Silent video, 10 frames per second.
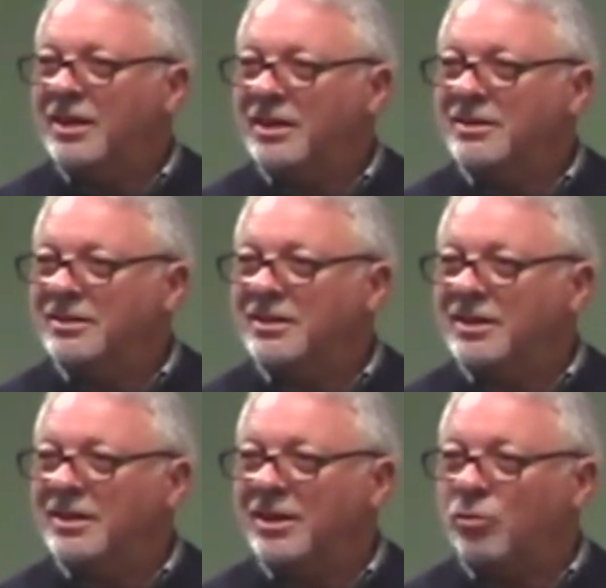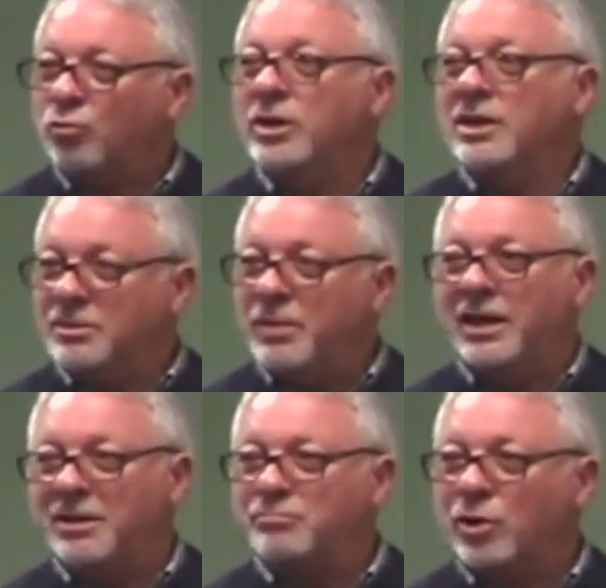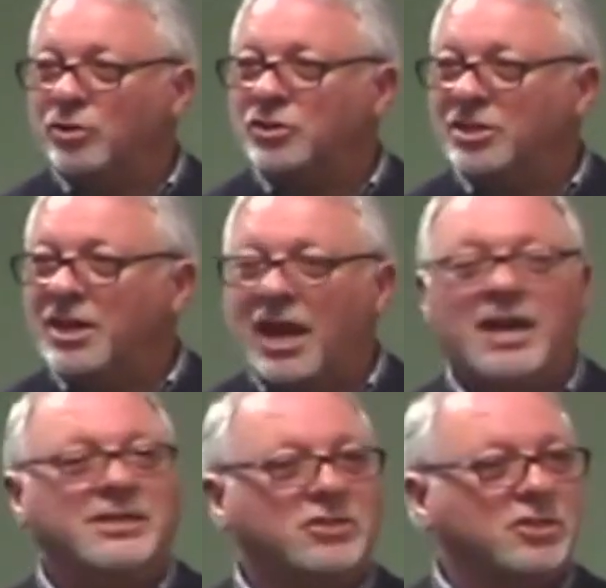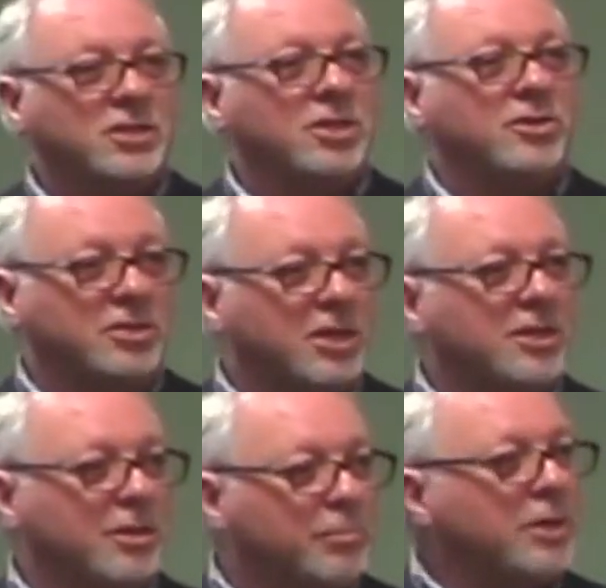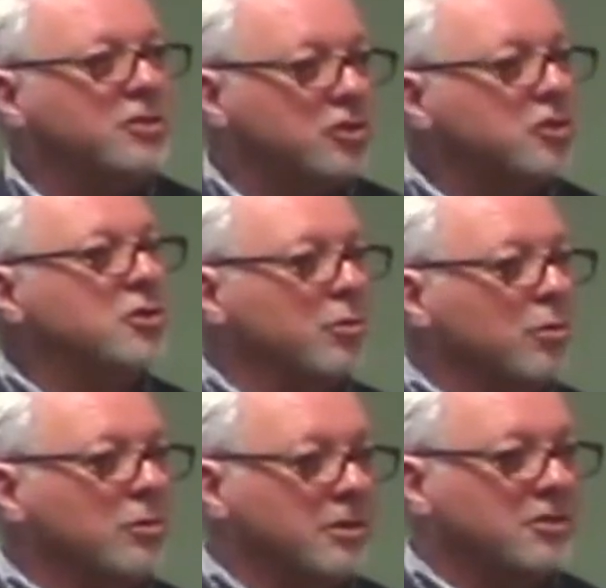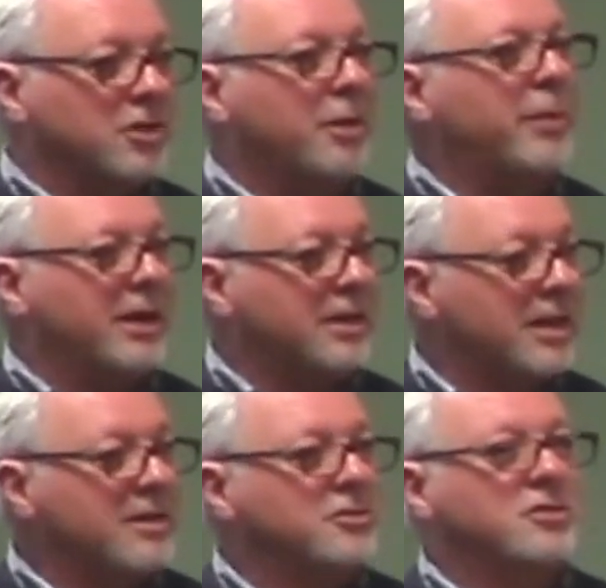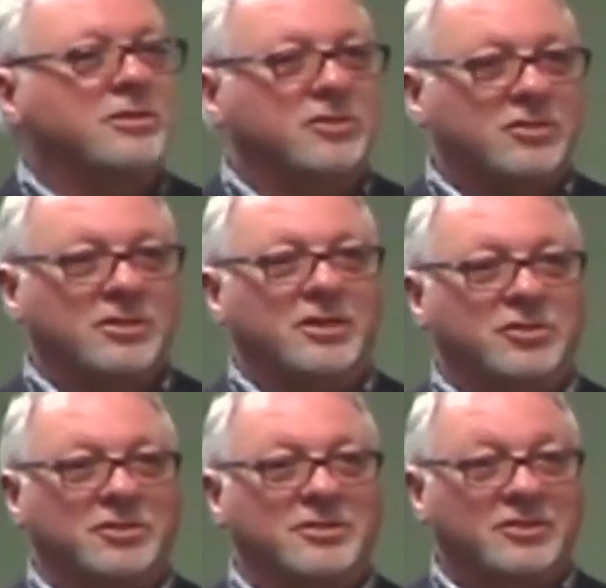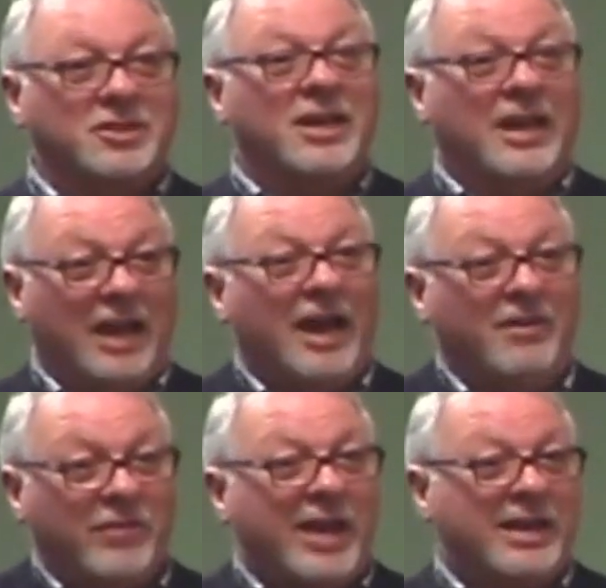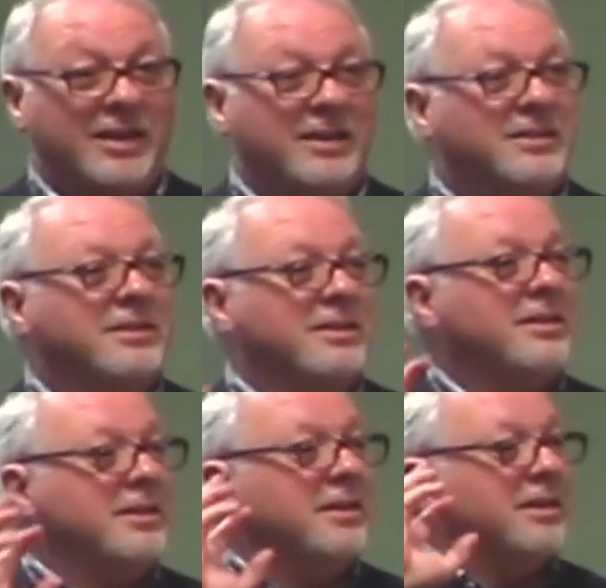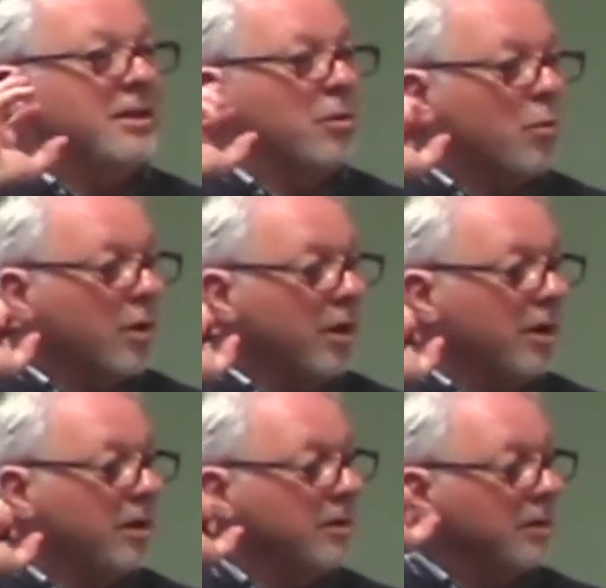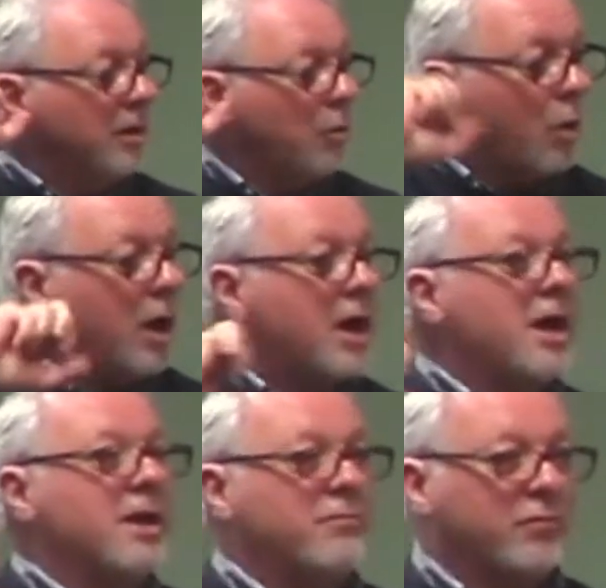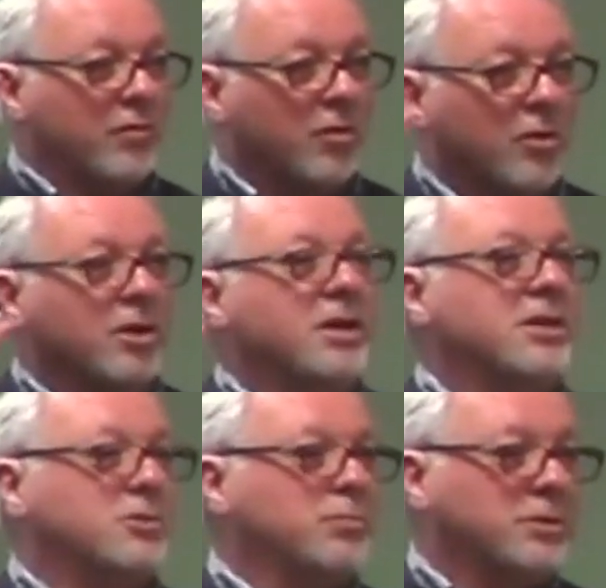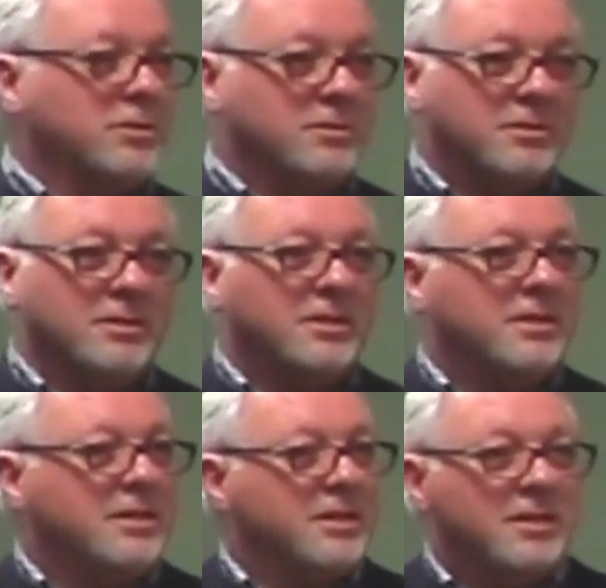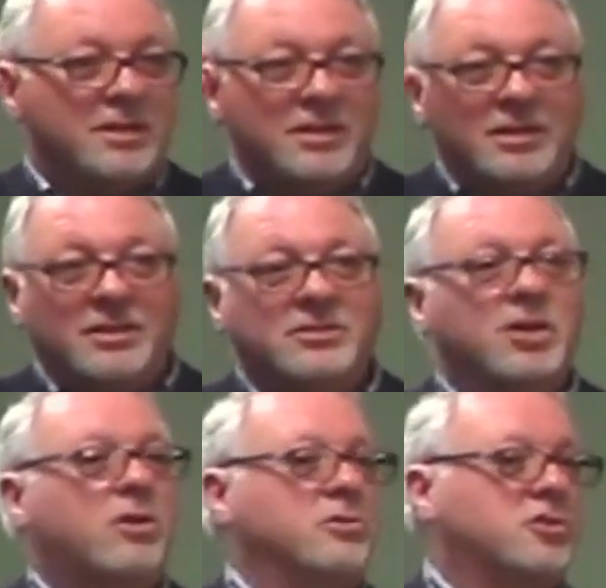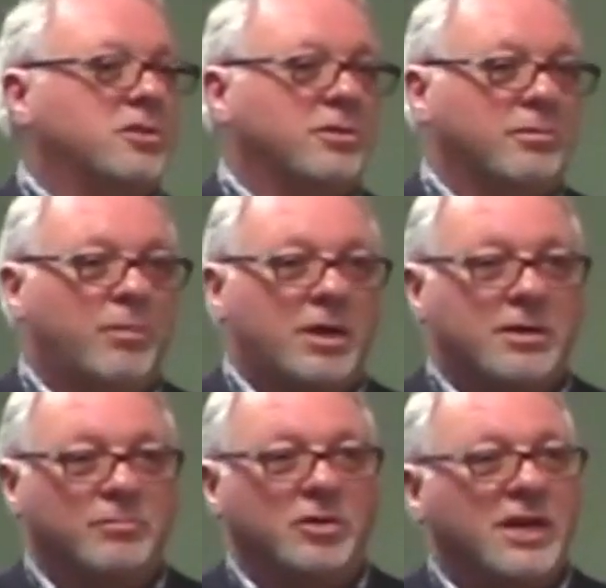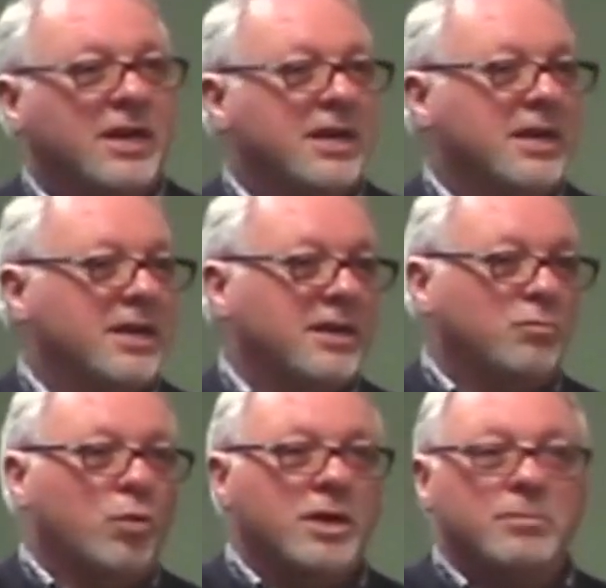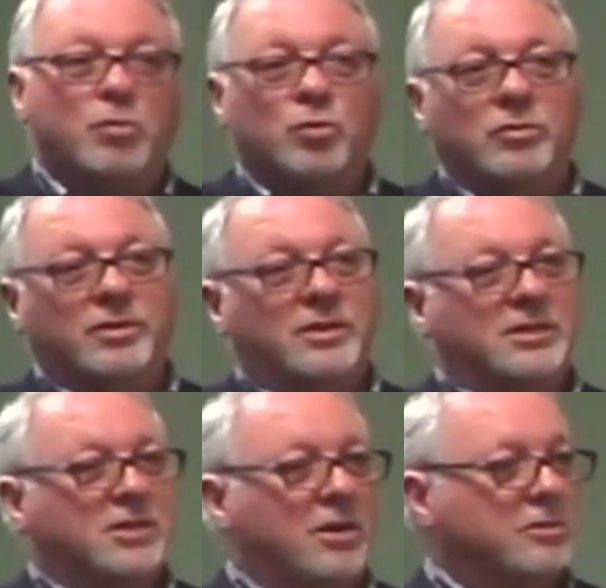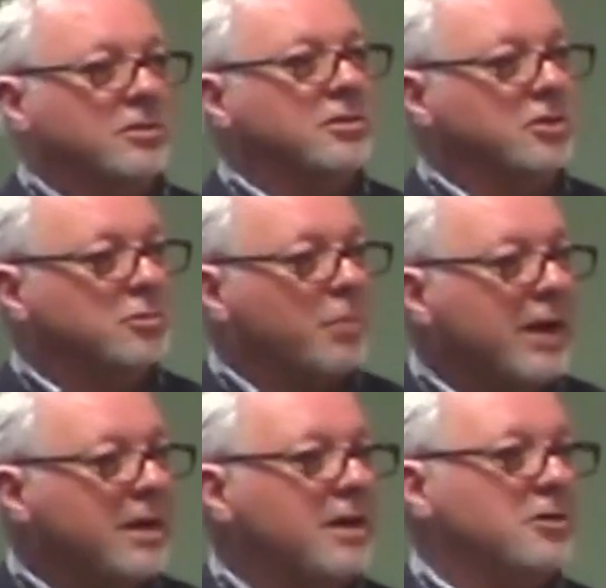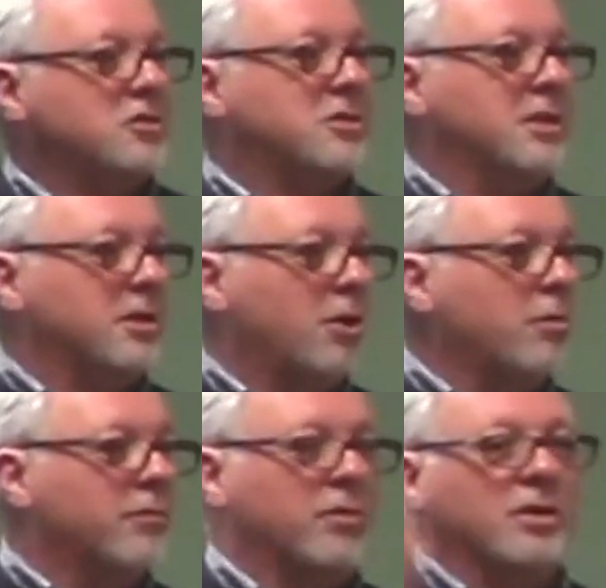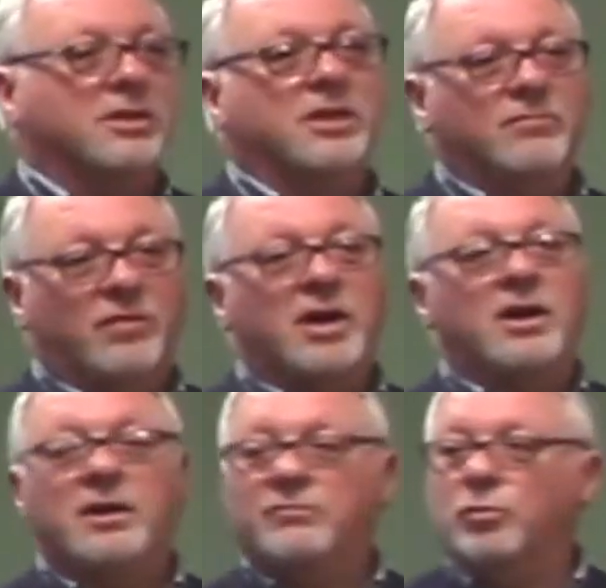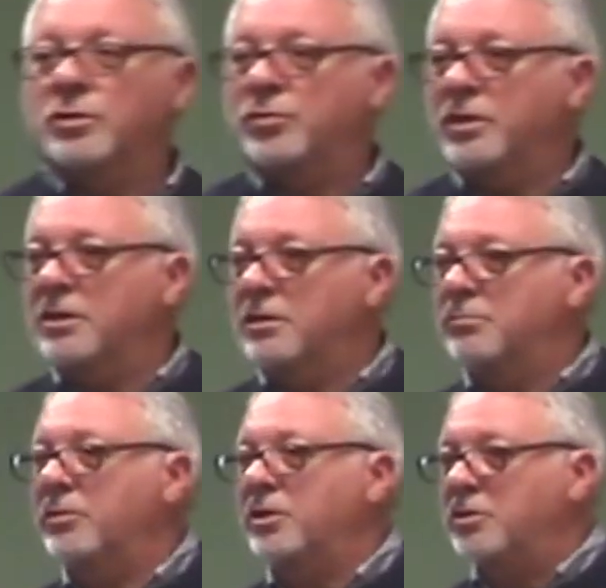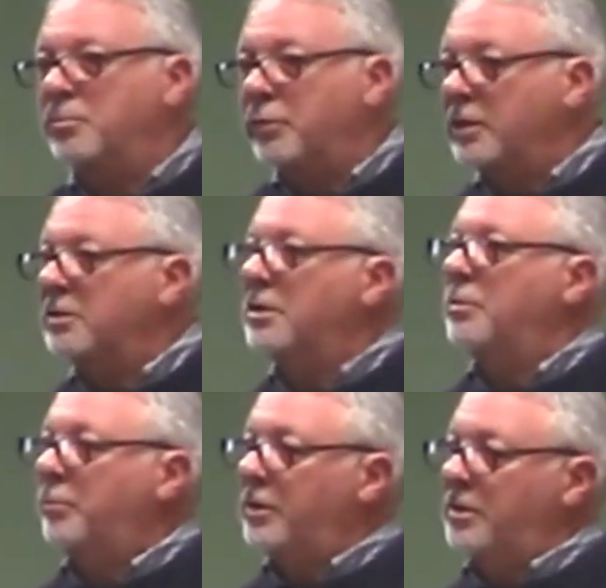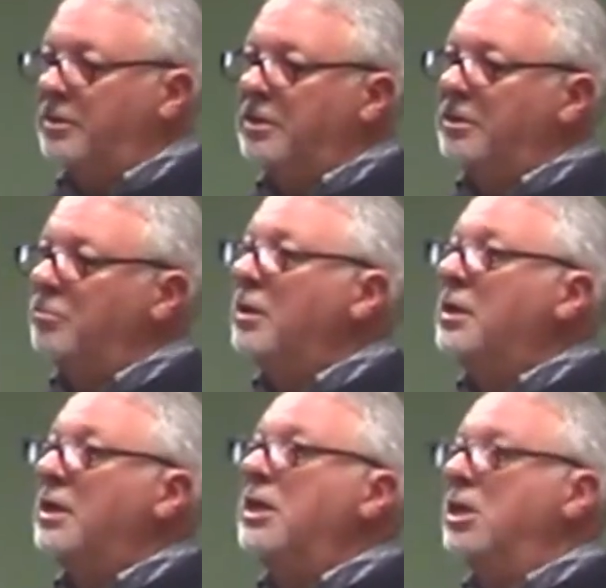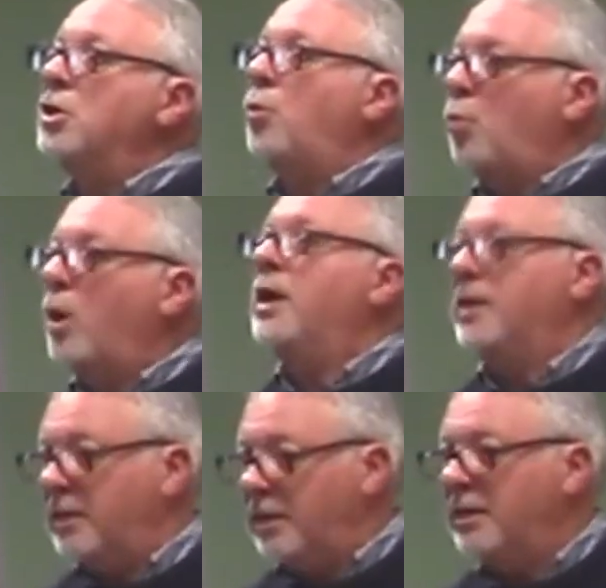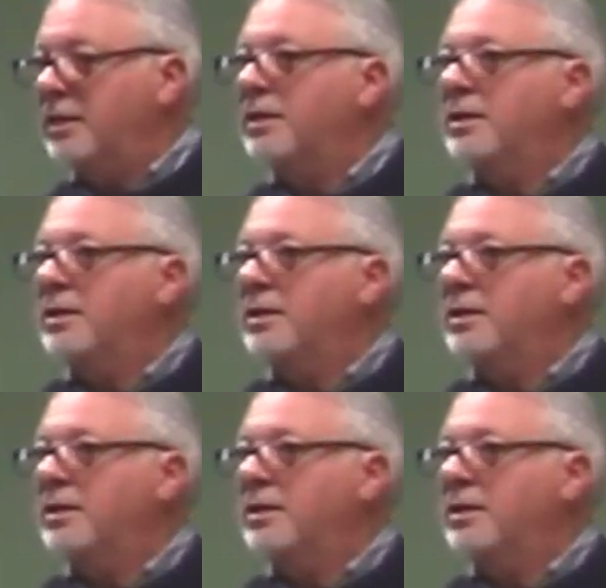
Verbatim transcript: and uh, a really bad person, I could sit here and tell you a bunch of stories about counseling sessions I've had where wife or husband talks to their mom or dad way more than they talk to their spouse. They're overly involved with them. They're dependent upon them in a way